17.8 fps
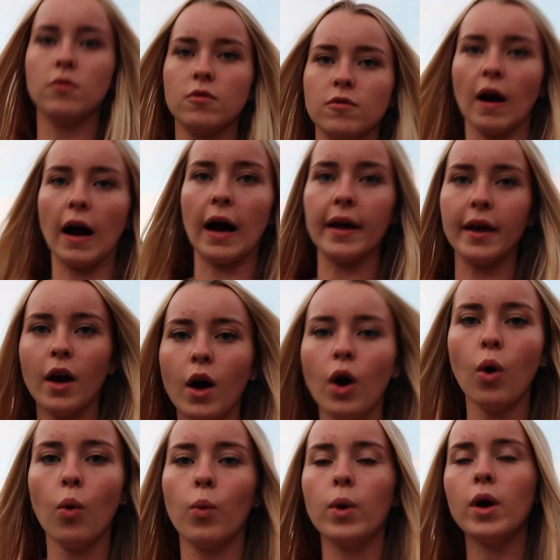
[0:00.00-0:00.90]
Right,
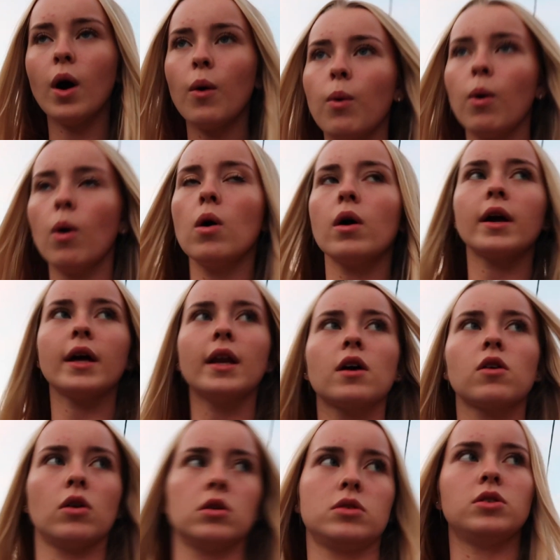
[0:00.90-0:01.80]
we are walking
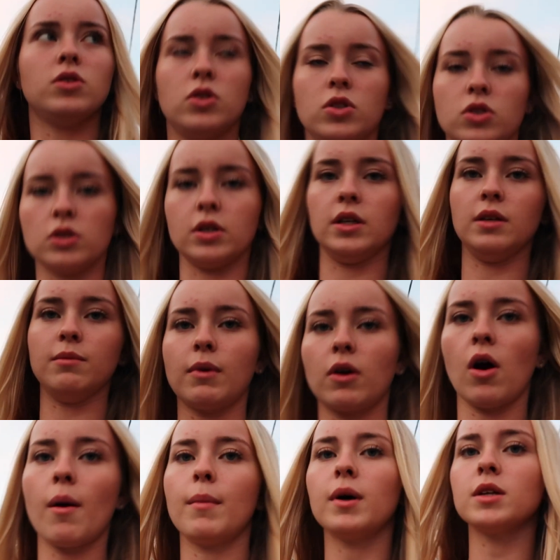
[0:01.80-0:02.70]
across the street.
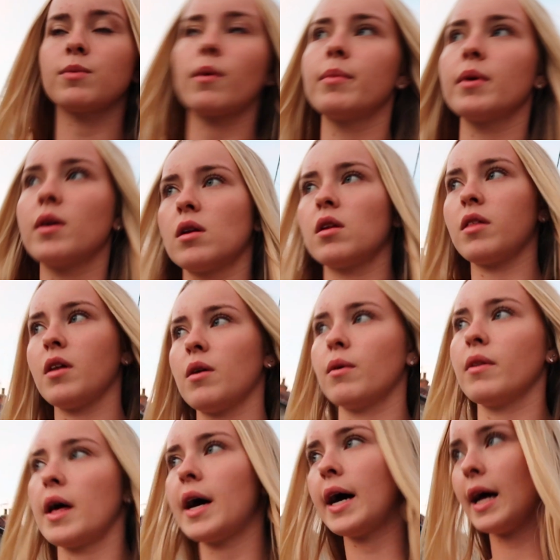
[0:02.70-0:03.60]
My grandma's probably going to
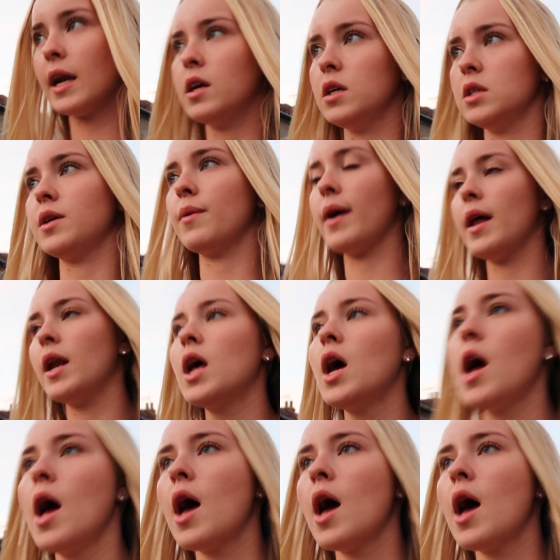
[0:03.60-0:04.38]
think, what the hell are you doing?